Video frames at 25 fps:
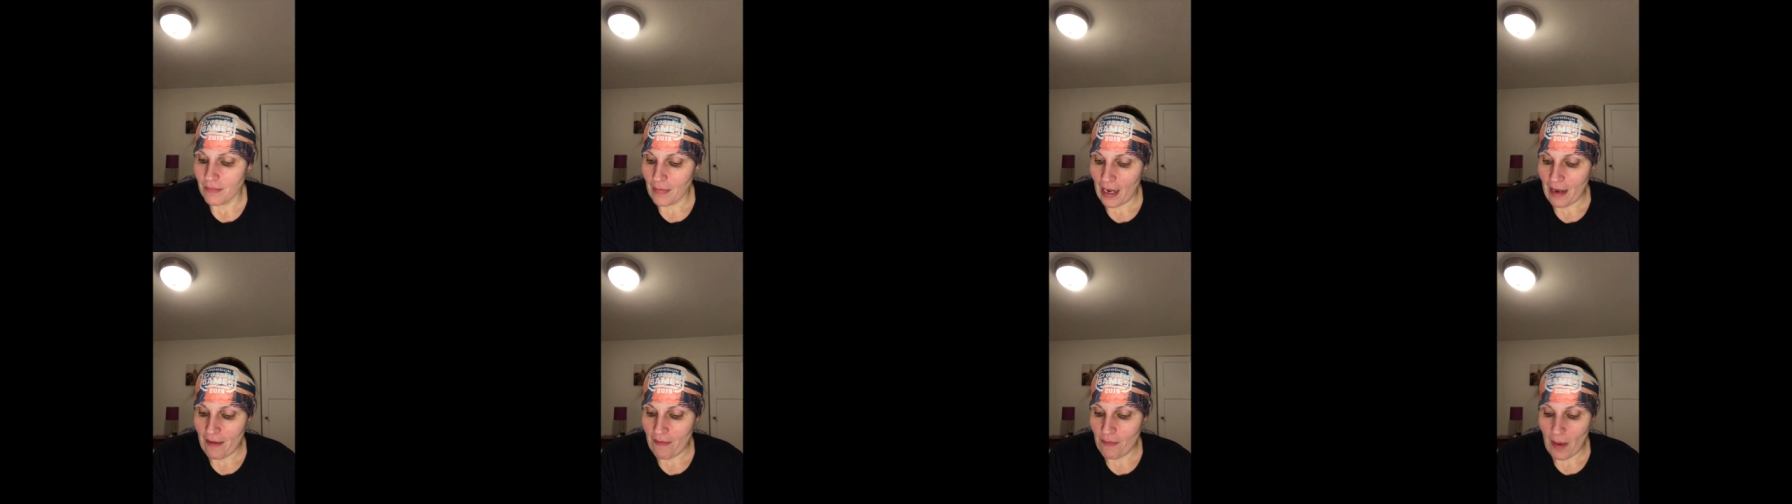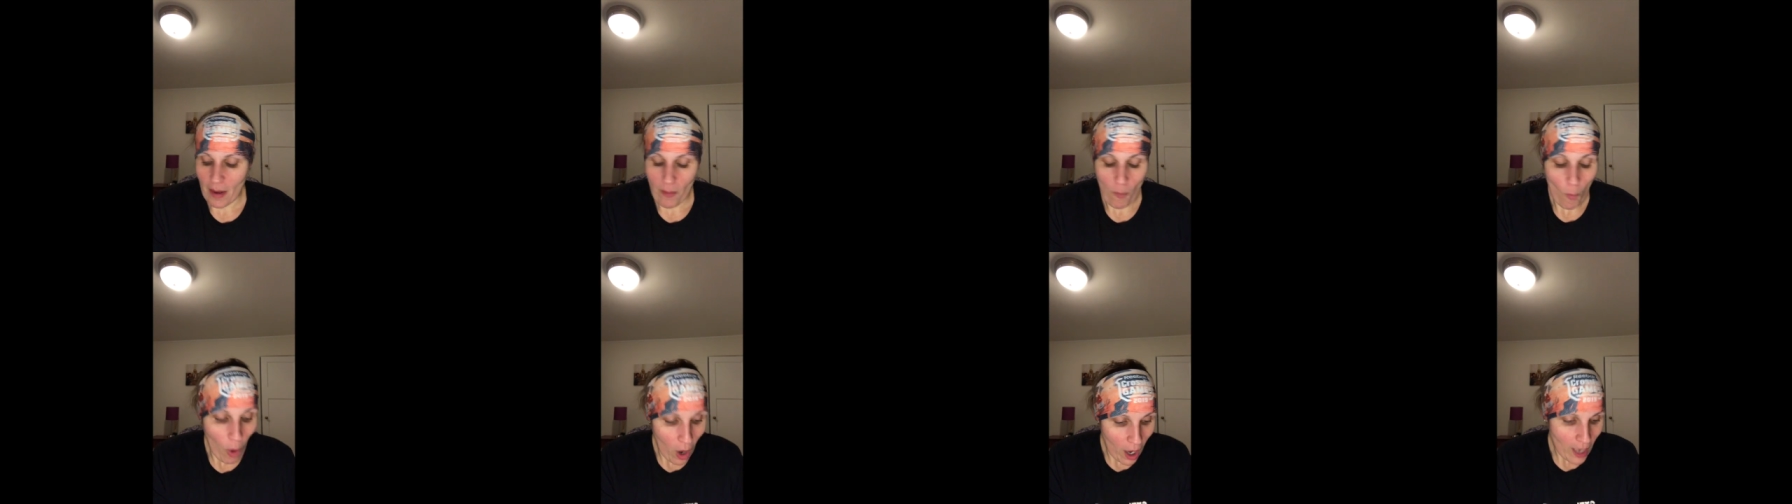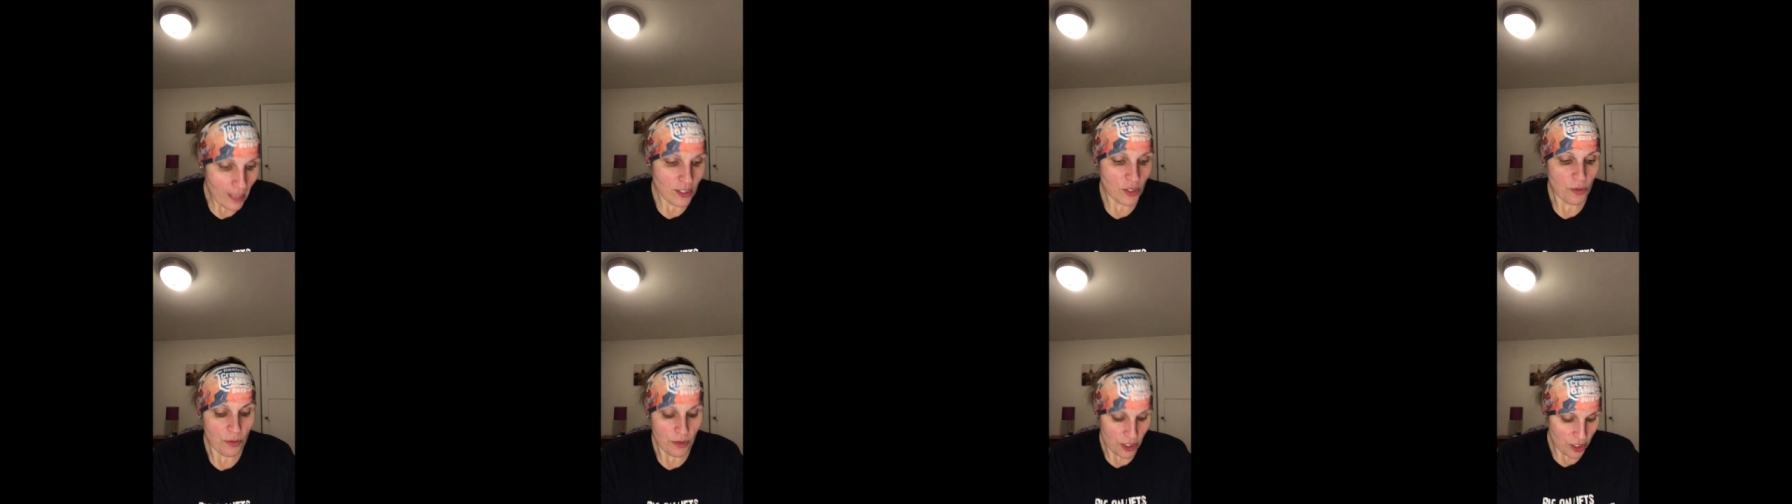I have my
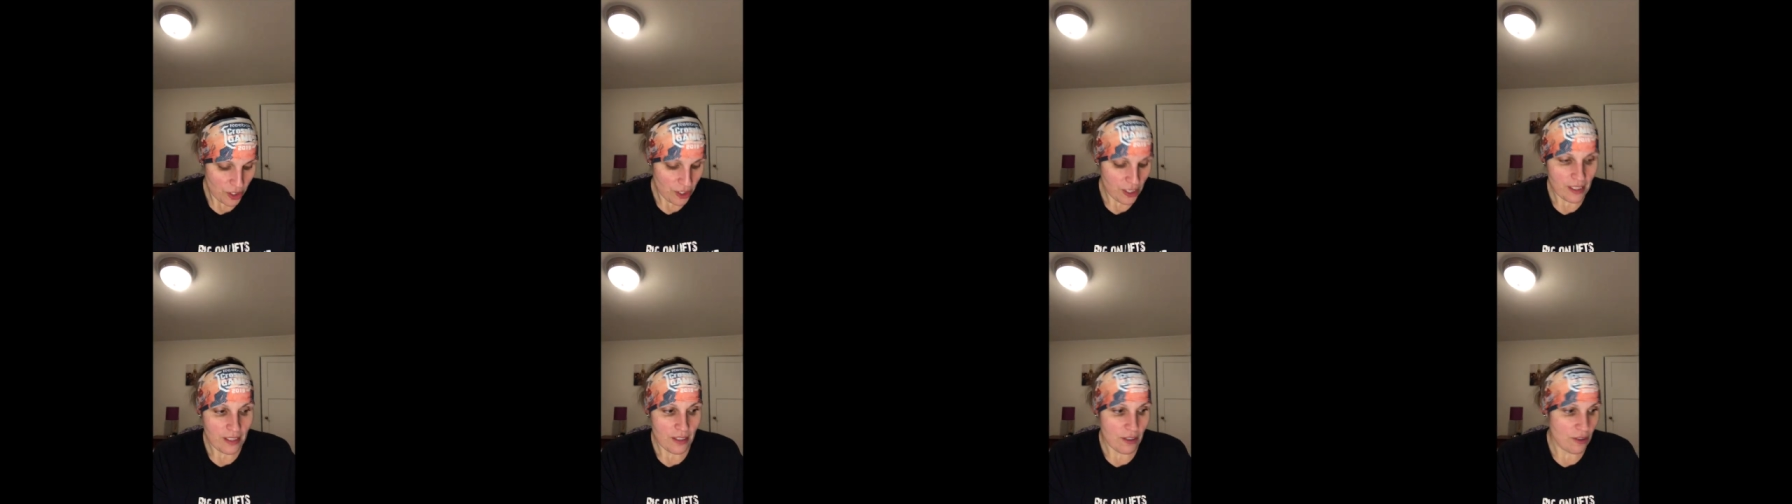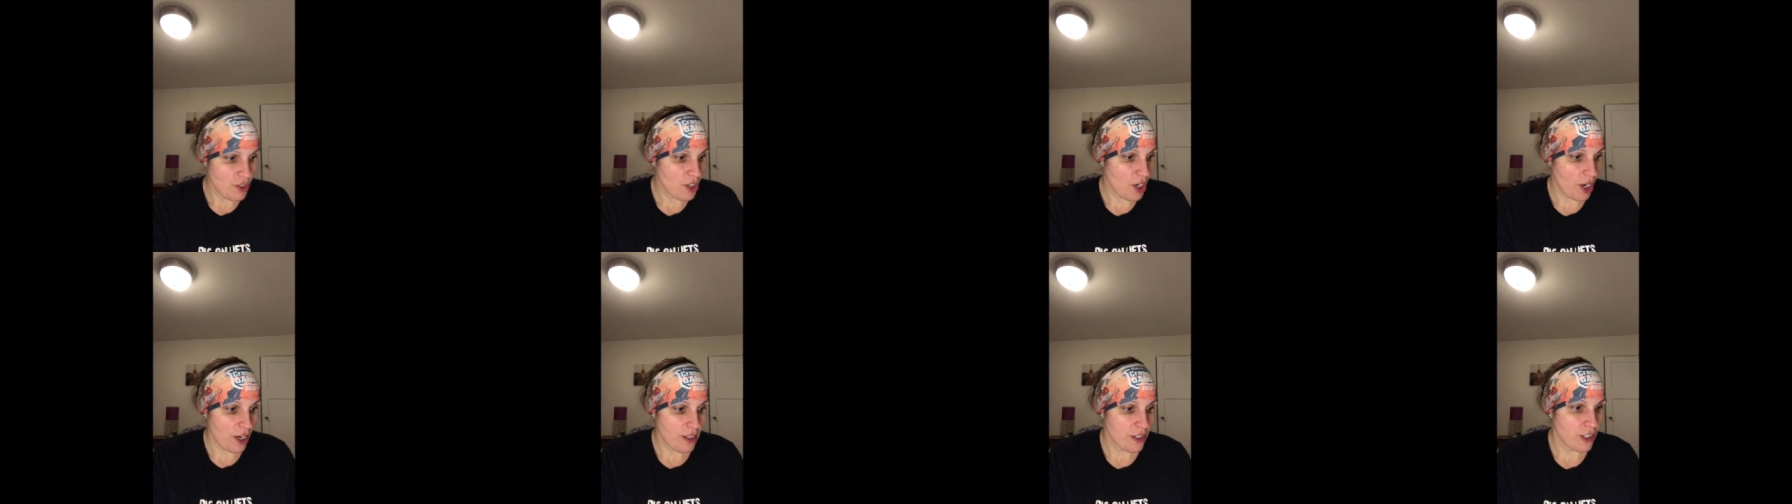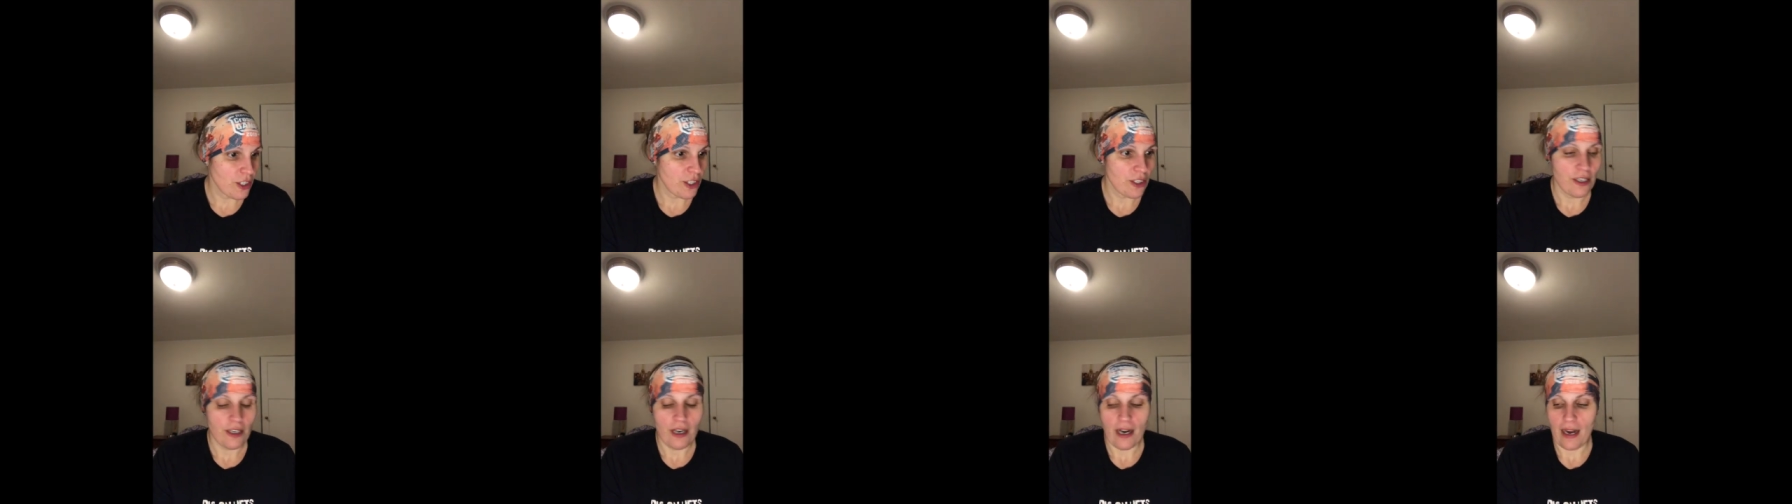watch, which needs a
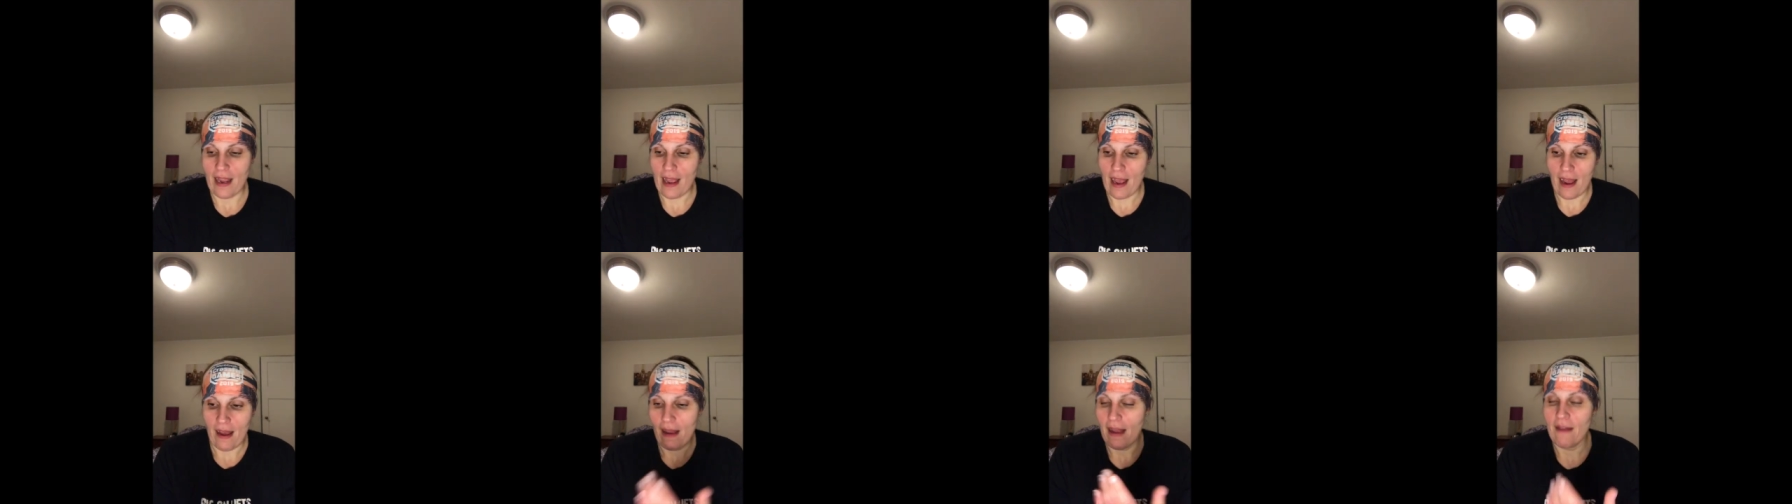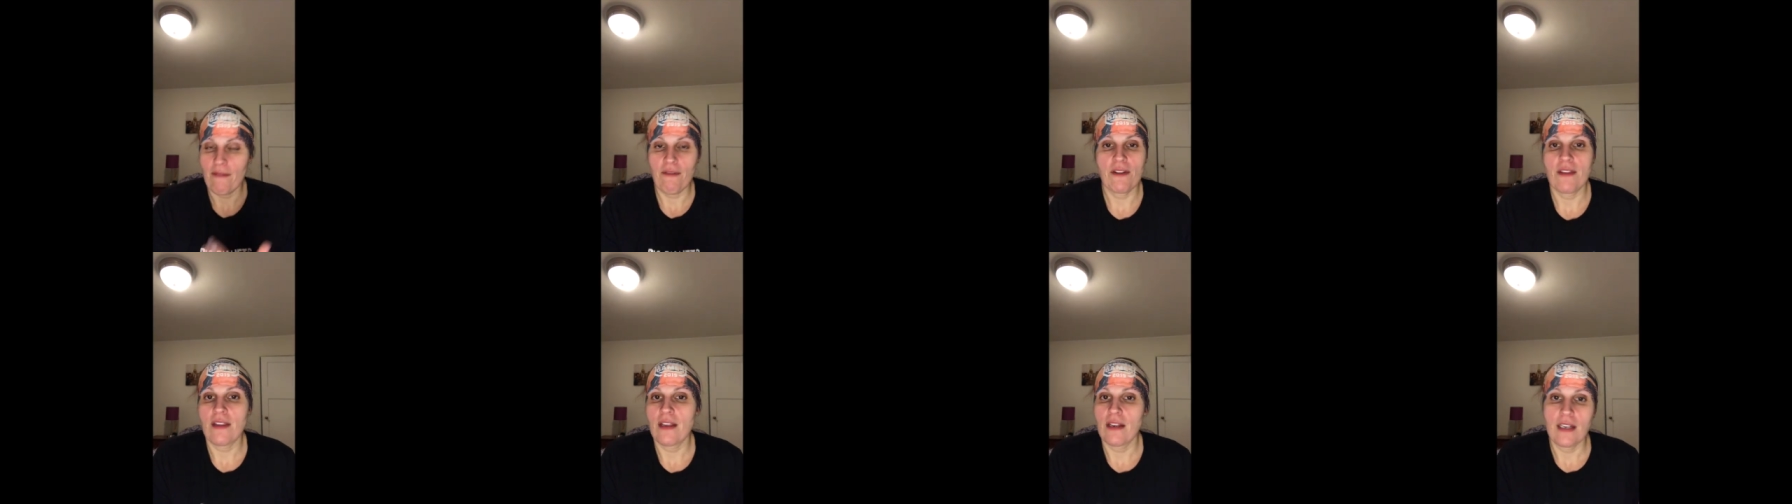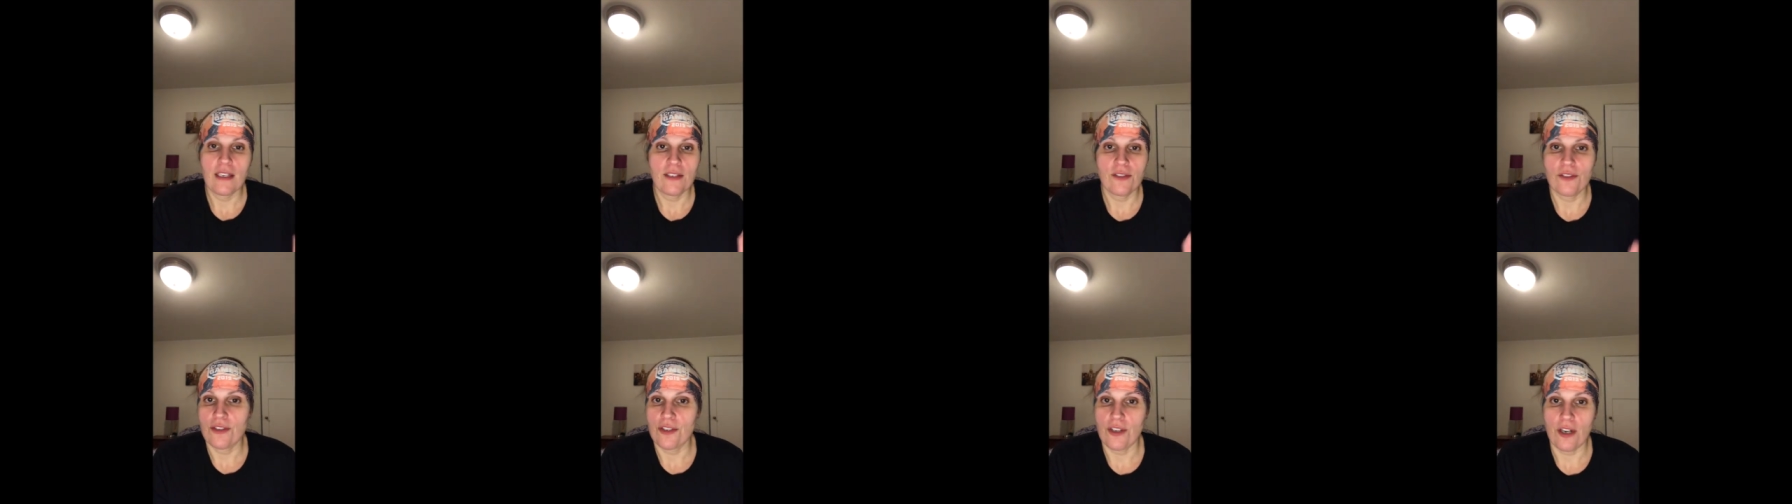charger. I have everything
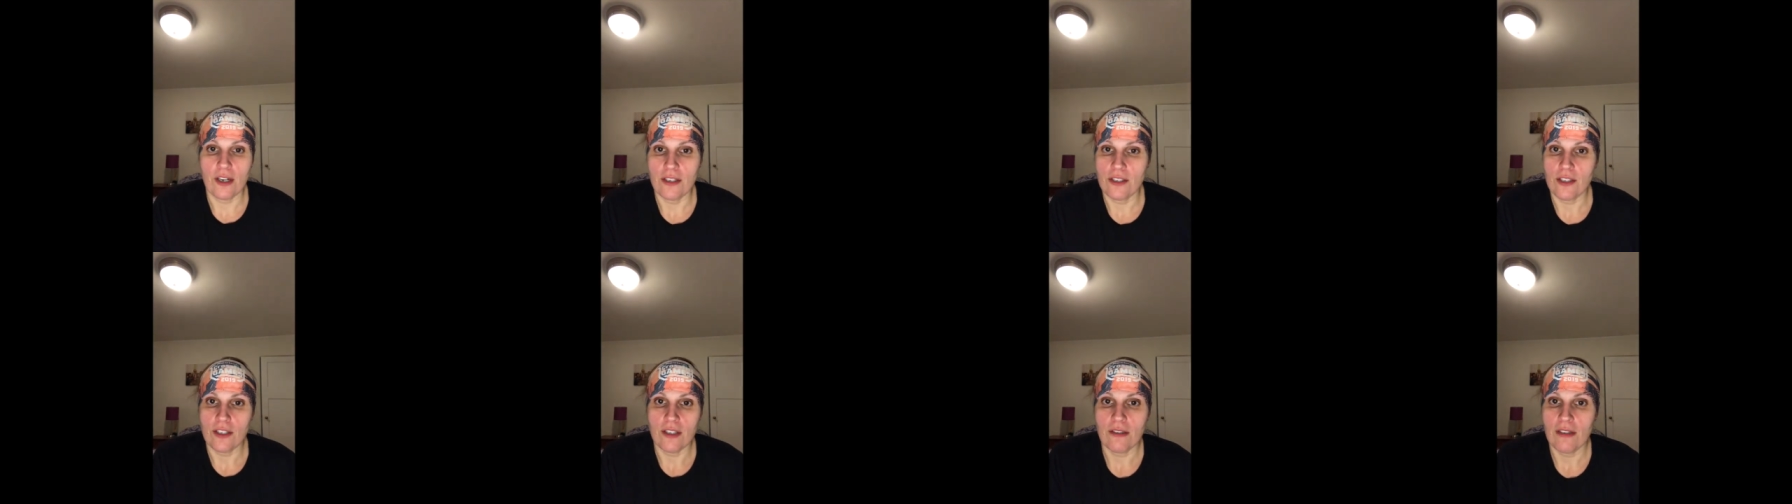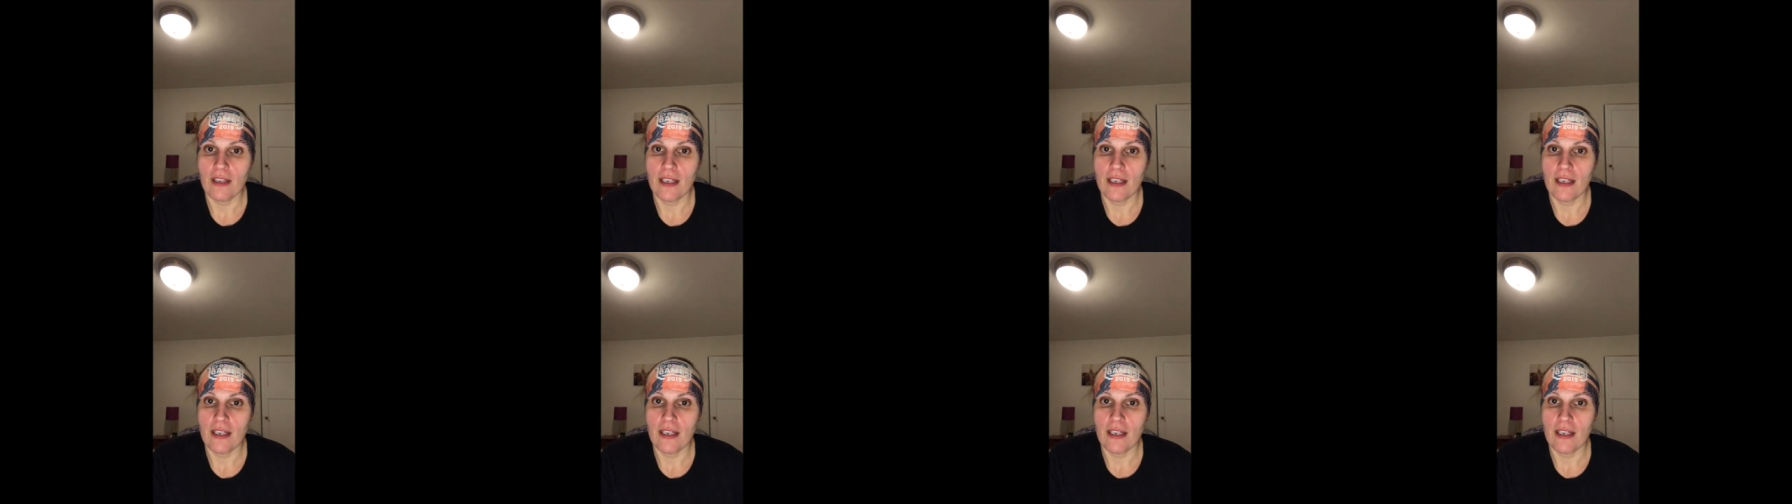needs a charger.